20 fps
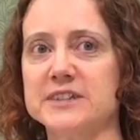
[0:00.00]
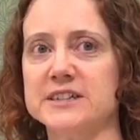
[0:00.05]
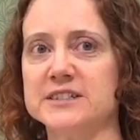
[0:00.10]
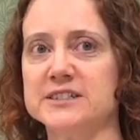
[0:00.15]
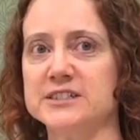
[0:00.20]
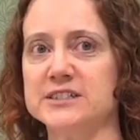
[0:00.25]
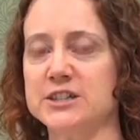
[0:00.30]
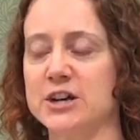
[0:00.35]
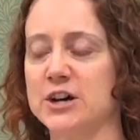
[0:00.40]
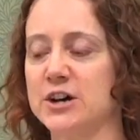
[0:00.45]

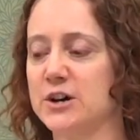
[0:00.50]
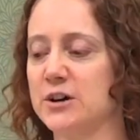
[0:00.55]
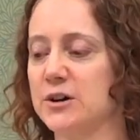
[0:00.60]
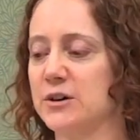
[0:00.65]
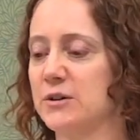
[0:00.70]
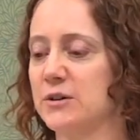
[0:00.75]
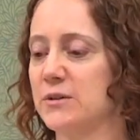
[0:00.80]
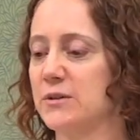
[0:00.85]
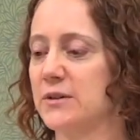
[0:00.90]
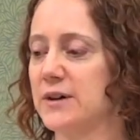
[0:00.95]

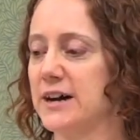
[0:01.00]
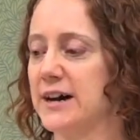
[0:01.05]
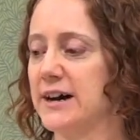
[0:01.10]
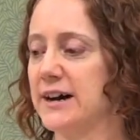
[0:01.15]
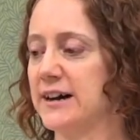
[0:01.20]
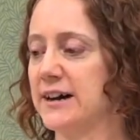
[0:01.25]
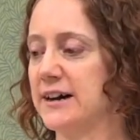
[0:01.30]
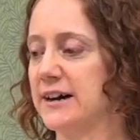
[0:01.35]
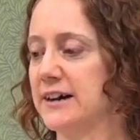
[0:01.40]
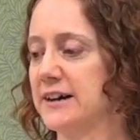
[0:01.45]
So
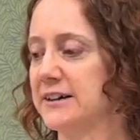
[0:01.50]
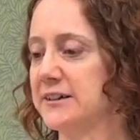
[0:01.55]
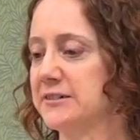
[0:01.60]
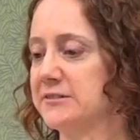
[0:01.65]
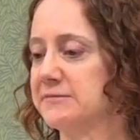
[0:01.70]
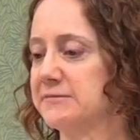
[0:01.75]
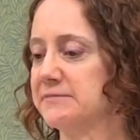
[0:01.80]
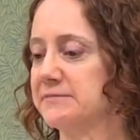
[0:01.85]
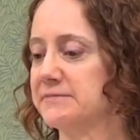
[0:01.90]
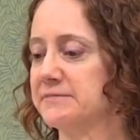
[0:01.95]

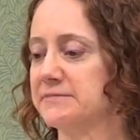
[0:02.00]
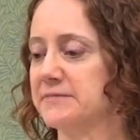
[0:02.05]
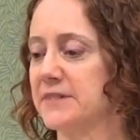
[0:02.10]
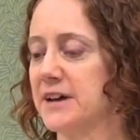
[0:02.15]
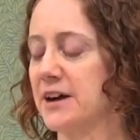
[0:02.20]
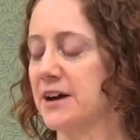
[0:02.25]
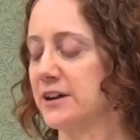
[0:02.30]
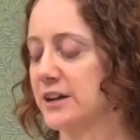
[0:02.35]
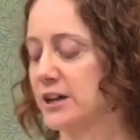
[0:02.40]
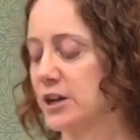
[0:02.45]

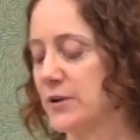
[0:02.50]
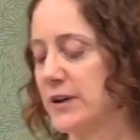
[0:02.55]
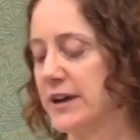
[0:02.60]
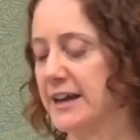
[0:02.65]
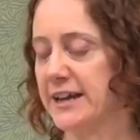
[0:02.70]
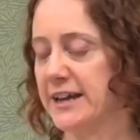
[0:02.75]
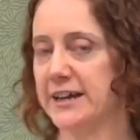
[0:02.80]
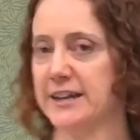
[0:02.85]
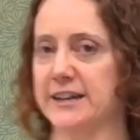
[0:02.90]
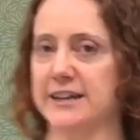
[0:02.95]
I'm going to go
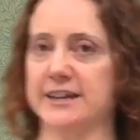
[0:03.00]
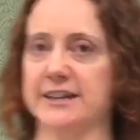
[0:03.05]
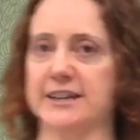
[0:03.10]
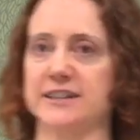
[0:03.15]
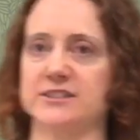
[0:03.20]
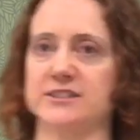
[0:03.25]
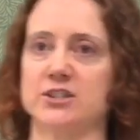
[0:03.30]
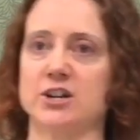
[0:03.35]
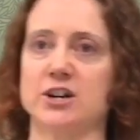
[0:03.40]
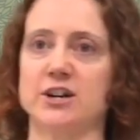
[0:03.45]
ahead and
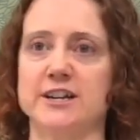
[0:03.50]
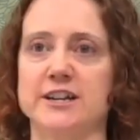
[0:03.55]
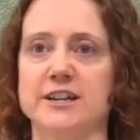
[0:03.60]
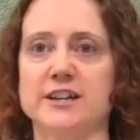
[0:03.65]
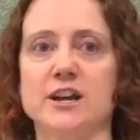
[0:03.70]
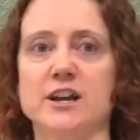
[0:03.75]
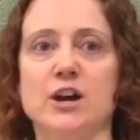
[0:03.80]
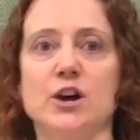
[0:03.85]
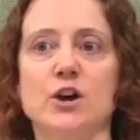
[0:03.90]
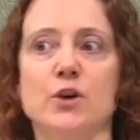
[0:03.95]
get started.